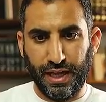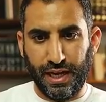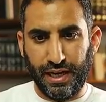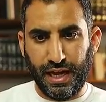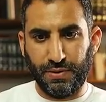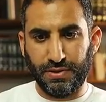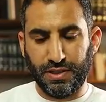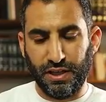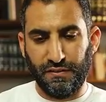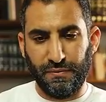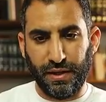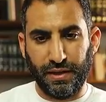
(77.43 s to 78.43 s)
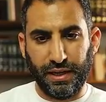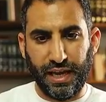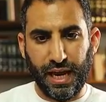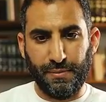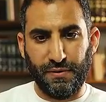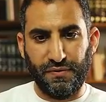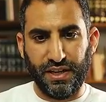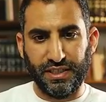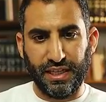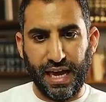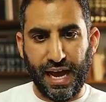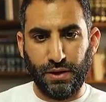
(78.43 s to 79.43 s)
and now instead of my camera
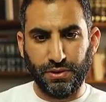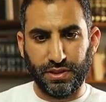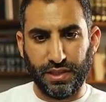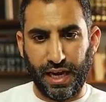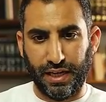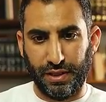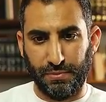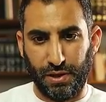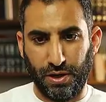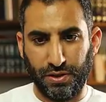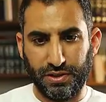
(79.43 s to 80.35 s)
facing outside the mall,